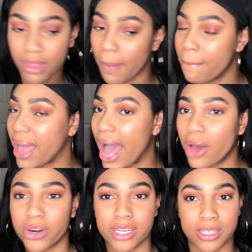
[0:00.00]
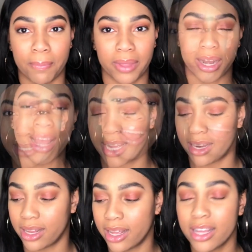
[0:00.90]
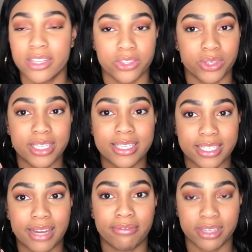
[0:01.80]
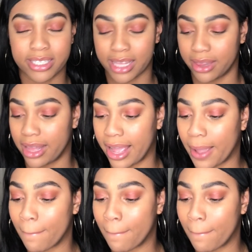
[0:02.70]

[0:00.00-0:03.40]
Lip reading: powder or something. So this is definitely skin-like,